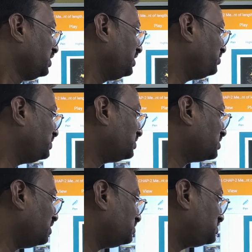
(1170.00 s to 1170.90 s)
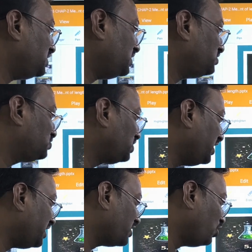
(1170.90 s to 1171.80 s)
In, see,
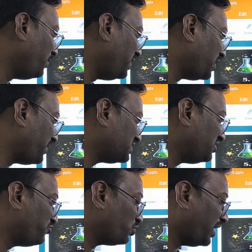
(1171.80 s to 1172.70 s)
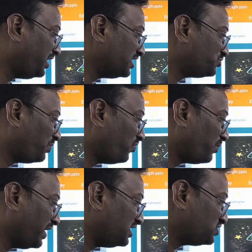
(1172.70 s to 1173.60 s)
3 kilometer per, if you write s power
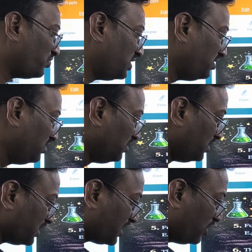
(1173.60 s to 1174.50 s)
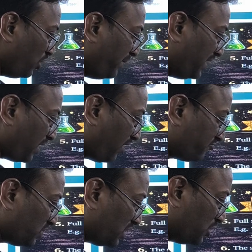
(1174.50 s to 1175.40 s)
minus 1, kilometer
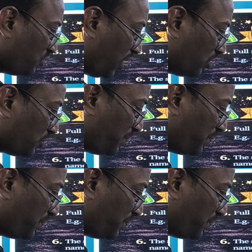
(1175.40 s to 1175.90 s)
after you have to